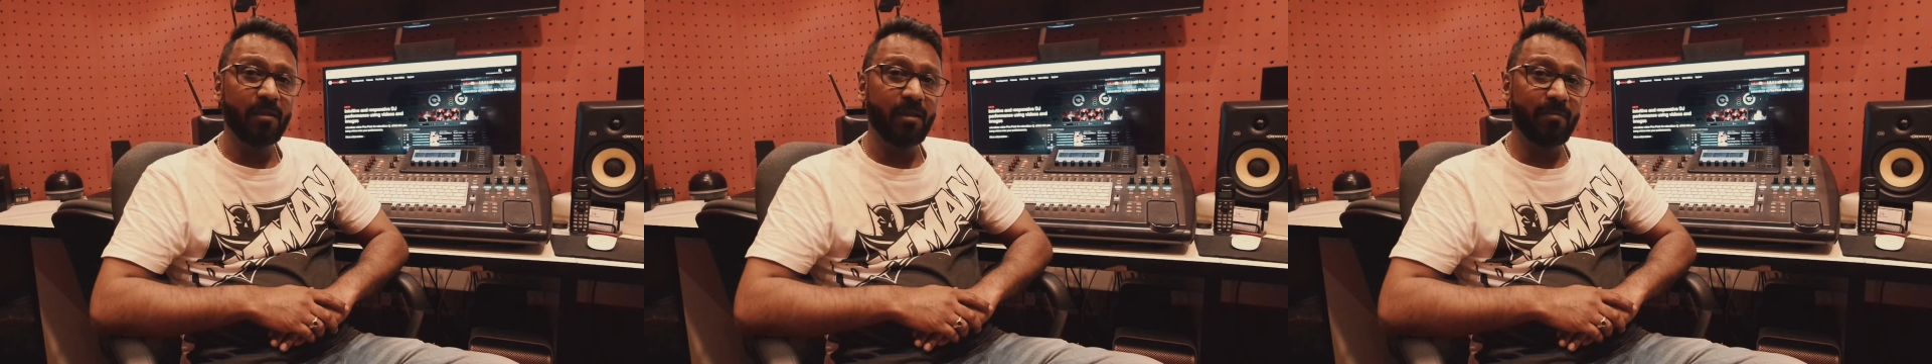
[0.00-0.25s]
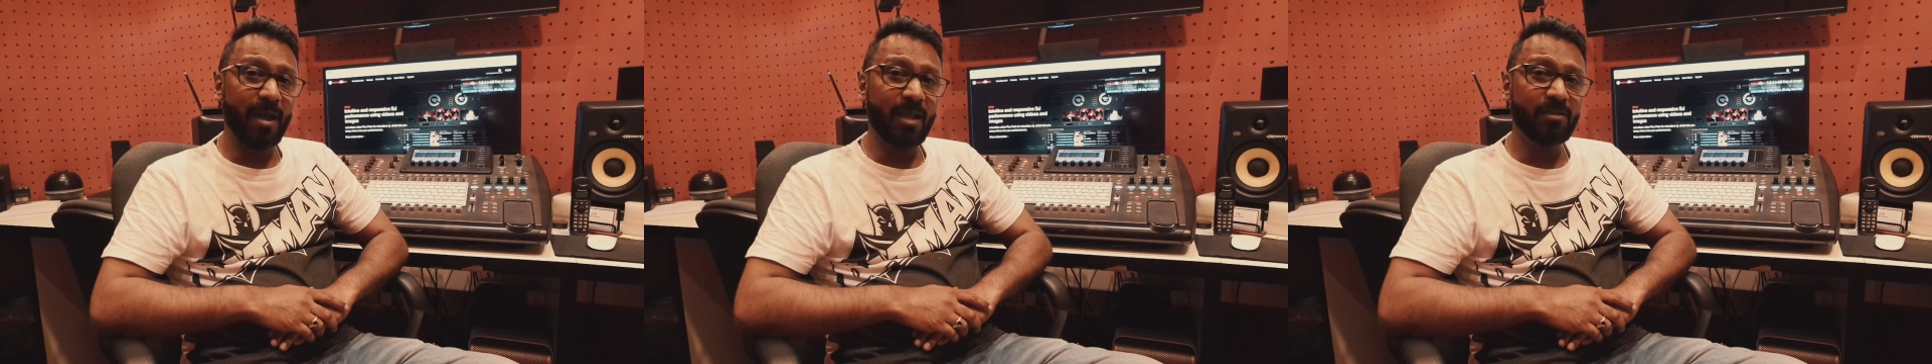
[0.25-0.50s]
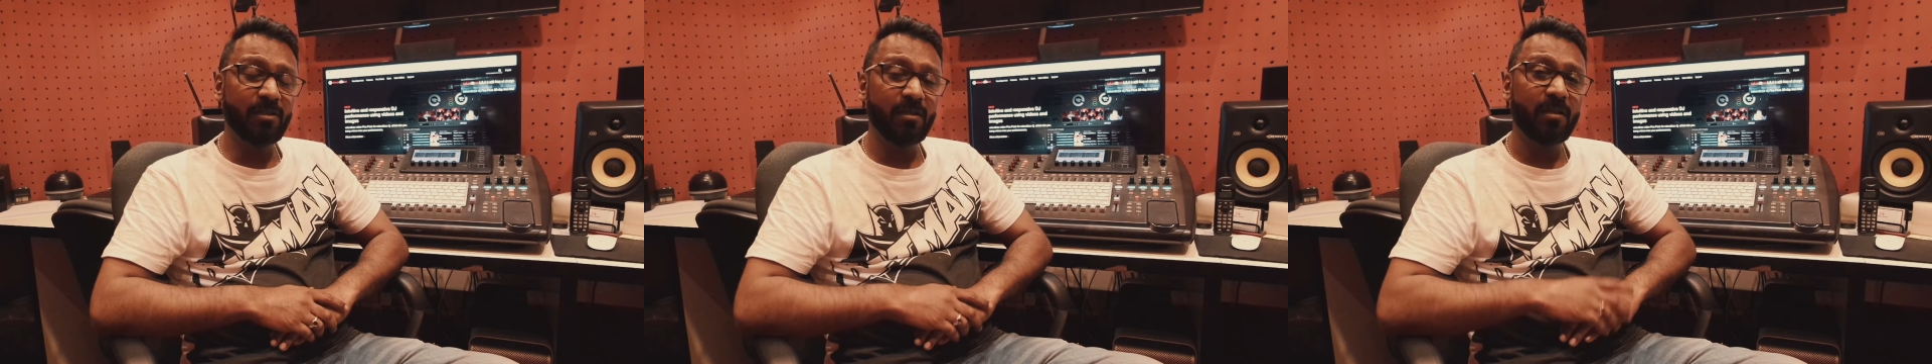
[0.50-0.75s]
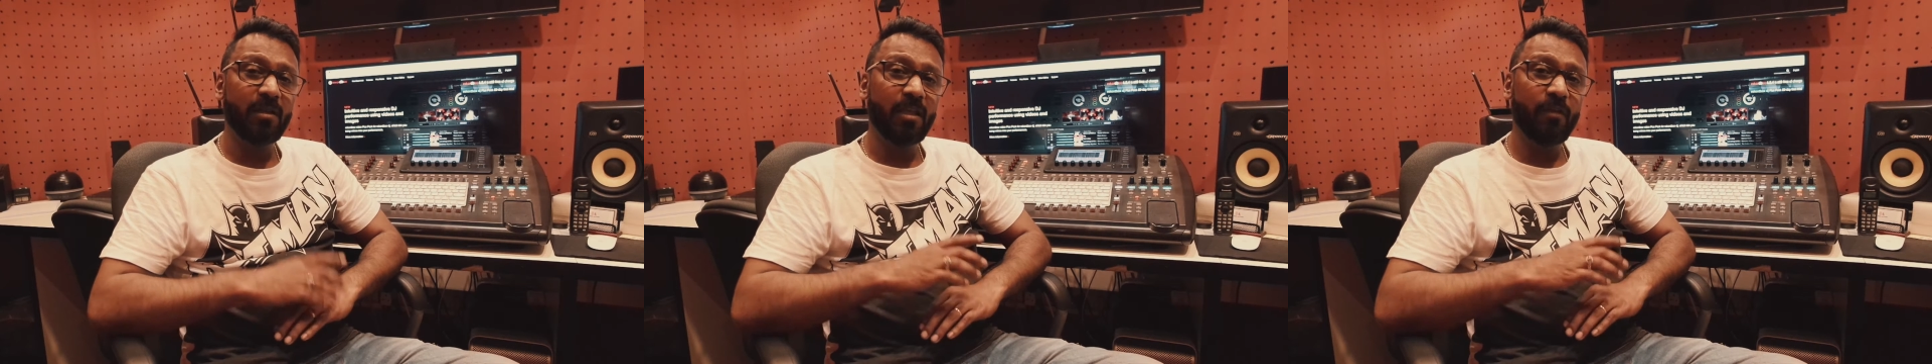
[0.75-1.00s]

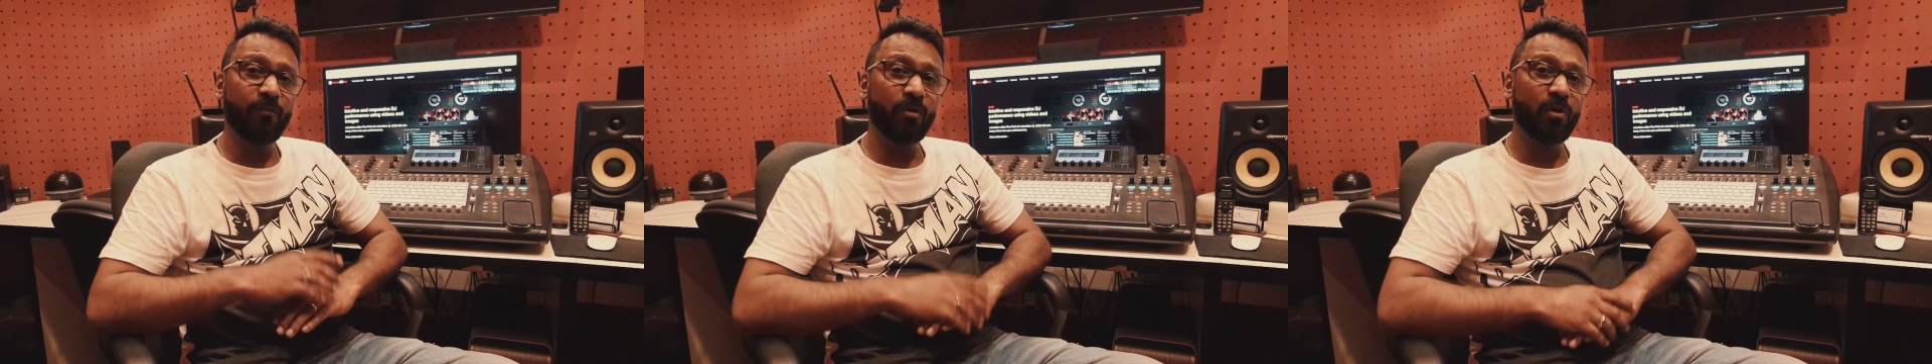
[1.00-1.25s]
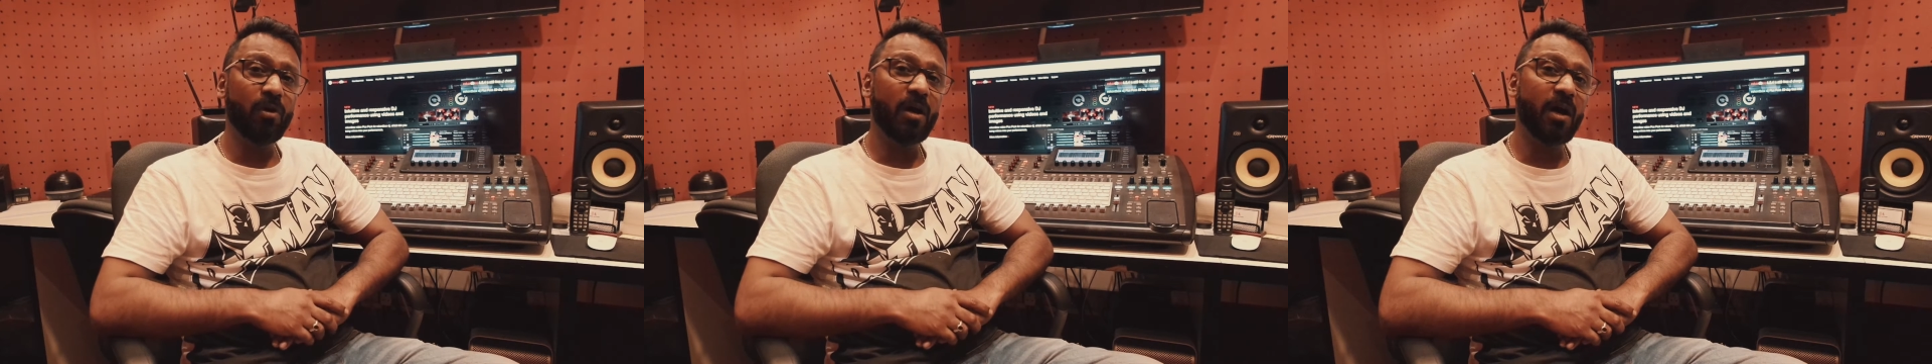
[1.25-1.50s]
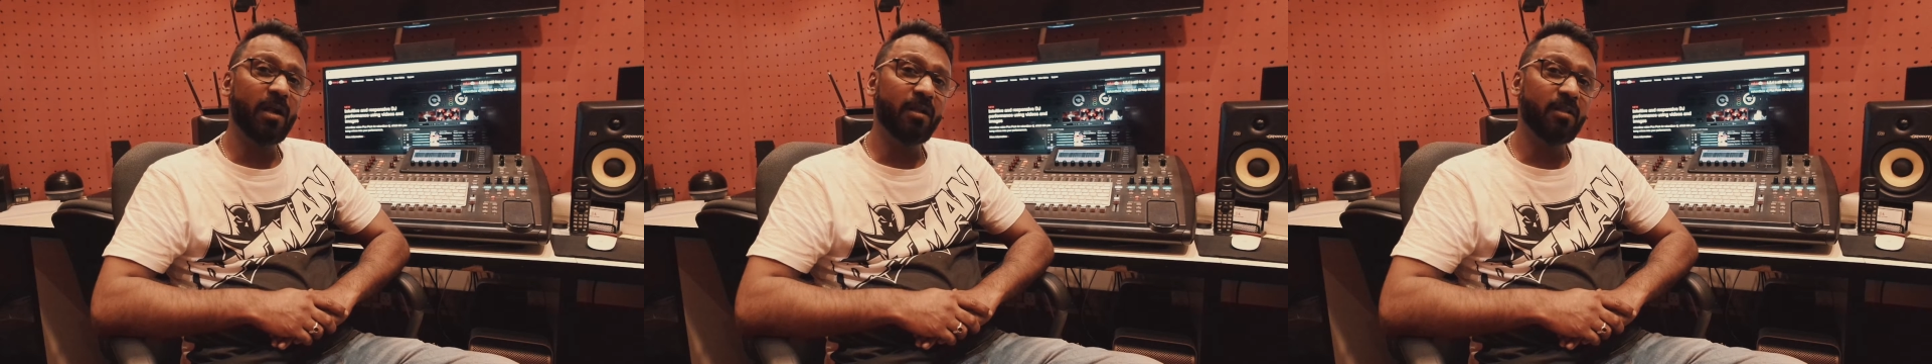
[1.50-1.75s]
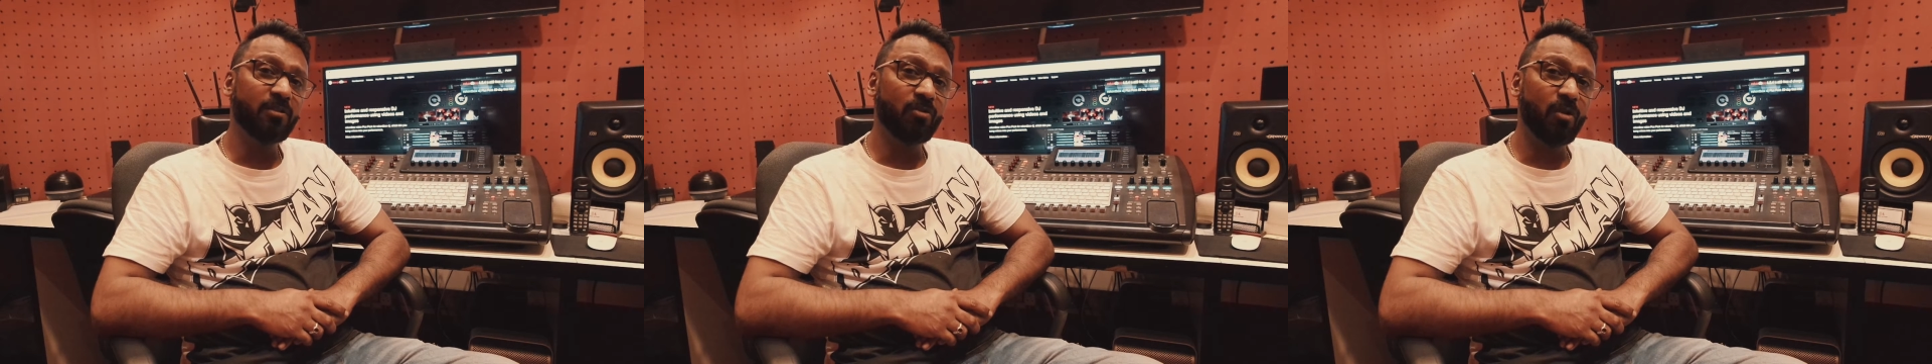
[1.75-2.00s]
Imagine if your hard
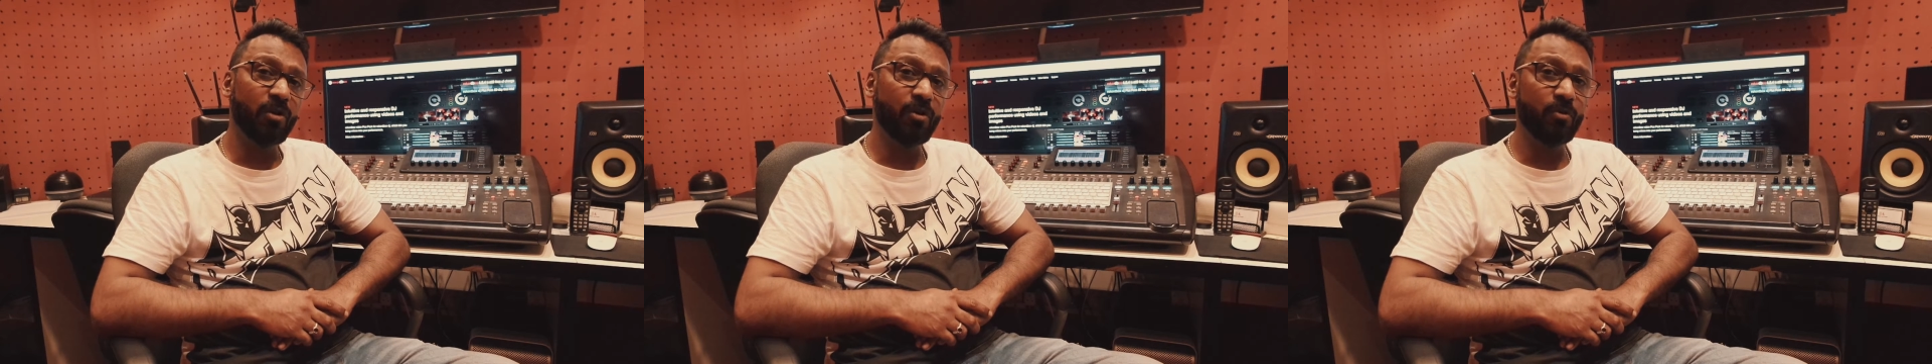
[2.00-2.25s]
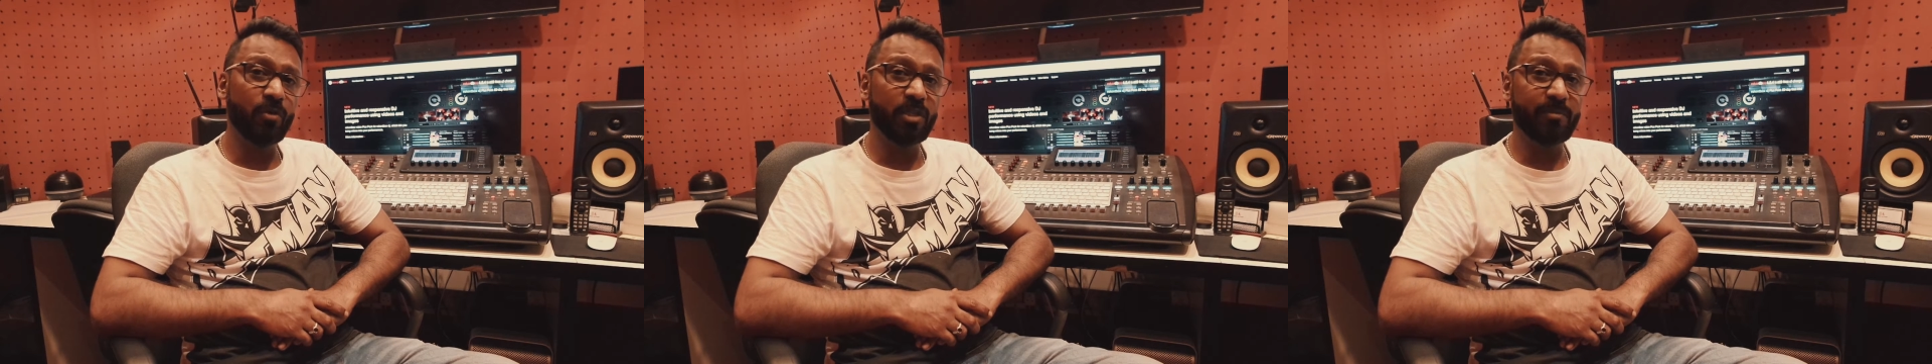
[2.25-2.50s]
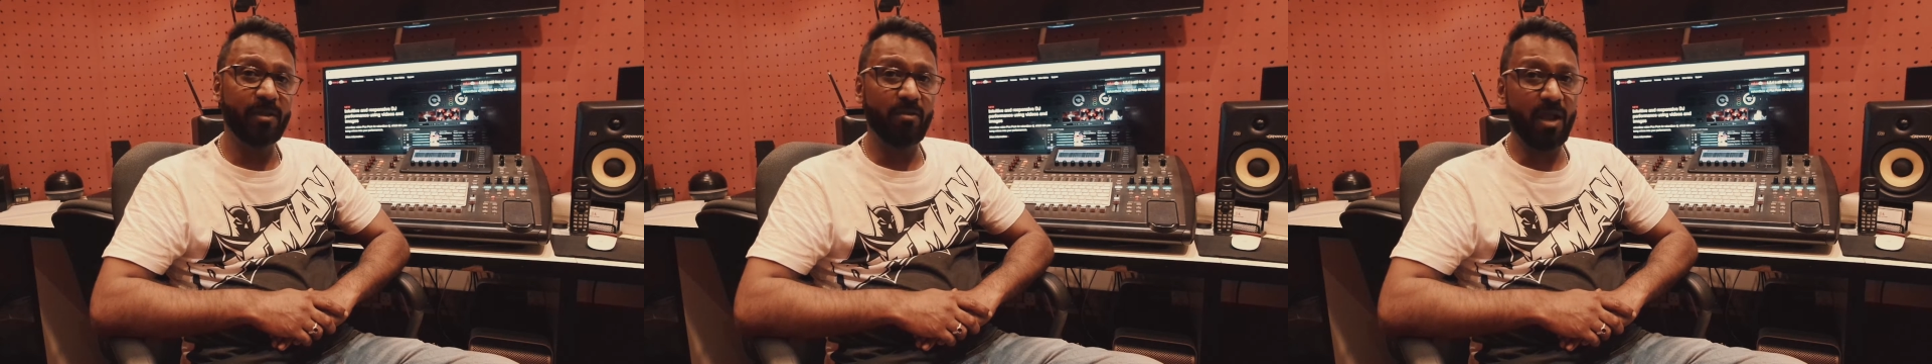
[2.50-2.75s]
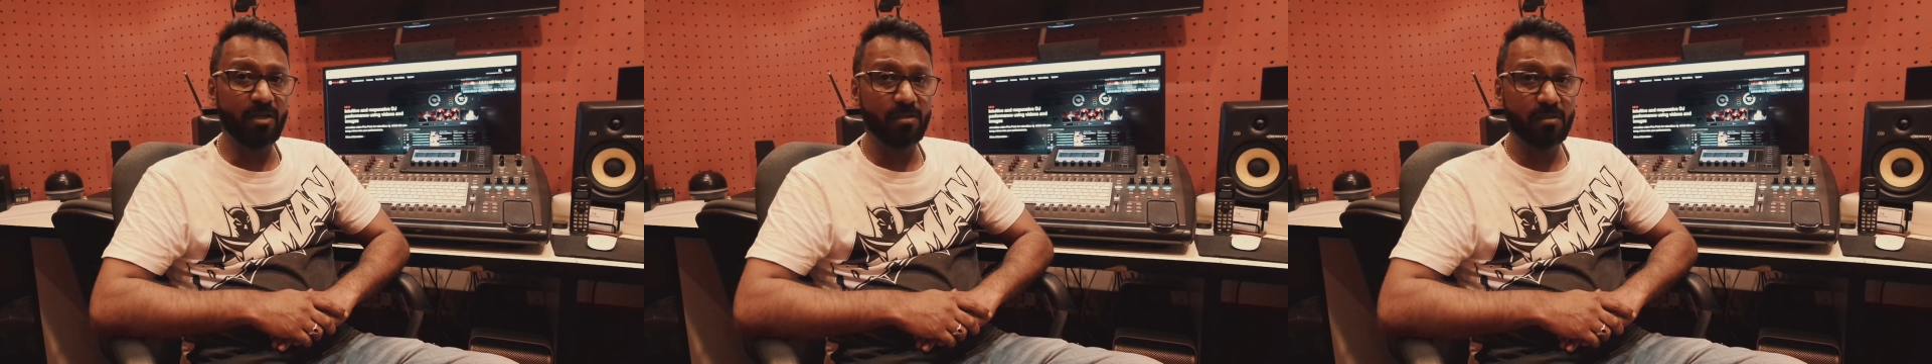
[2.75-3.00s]
disk or your USB
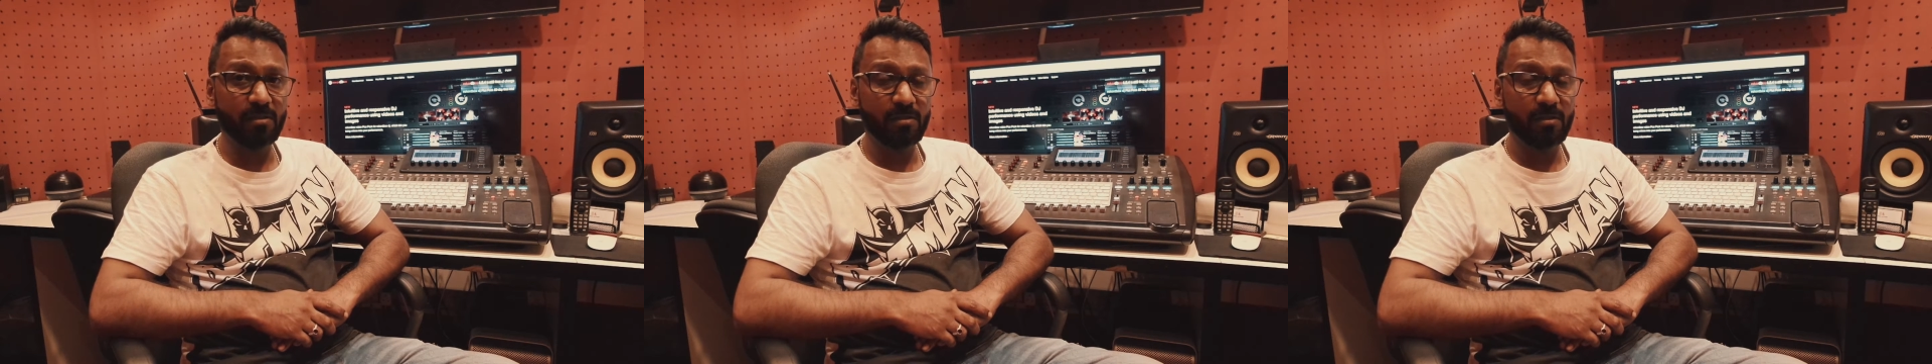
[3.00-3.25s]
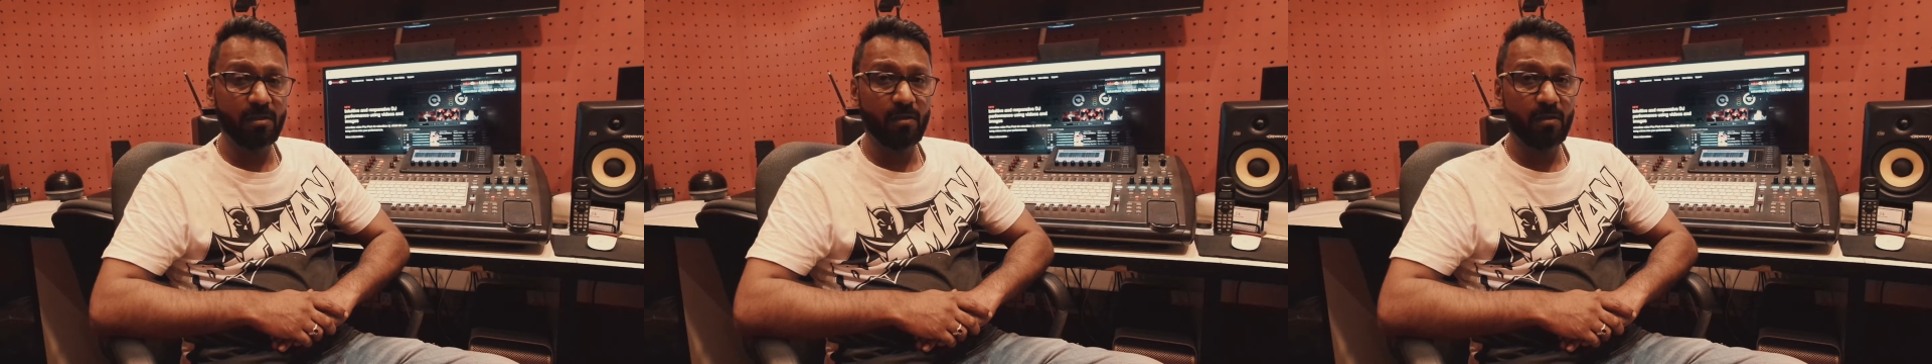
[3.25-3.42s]
crashes.